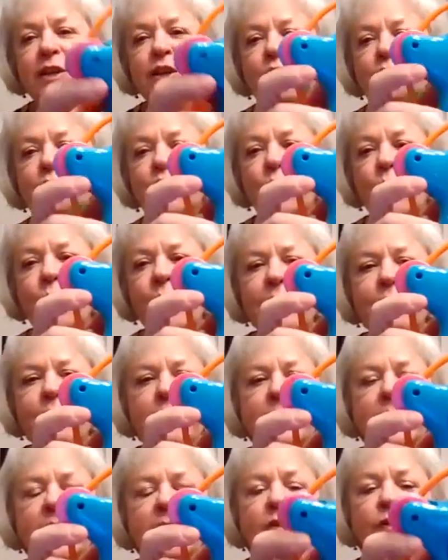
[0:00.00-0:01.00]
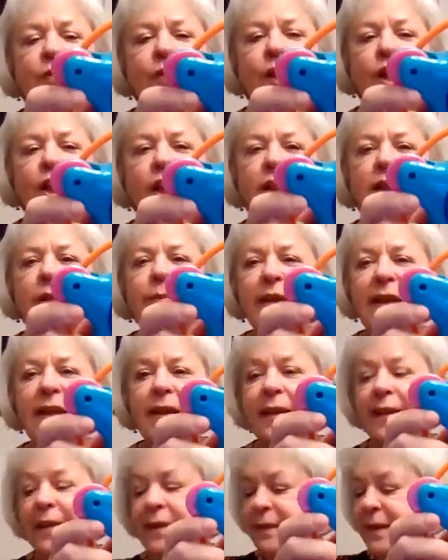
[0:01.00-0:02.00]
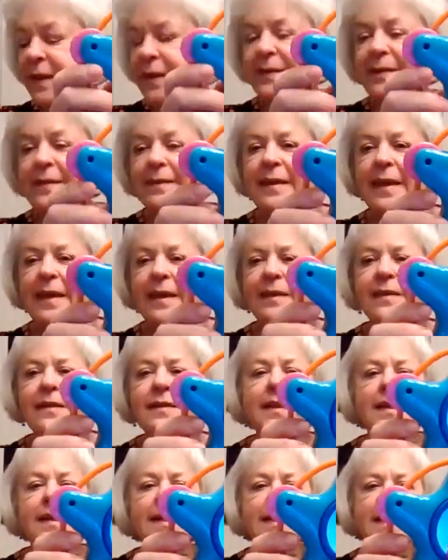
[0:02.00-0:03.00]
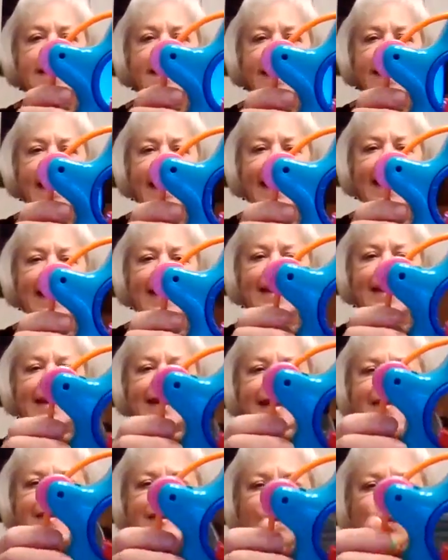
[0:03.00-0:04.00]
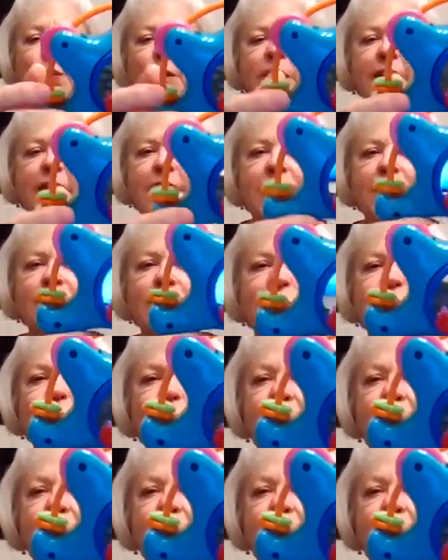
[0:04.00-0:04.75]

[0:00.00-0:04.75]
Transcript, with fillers: a new toy from this fall, but it is on sale. And it's a really cute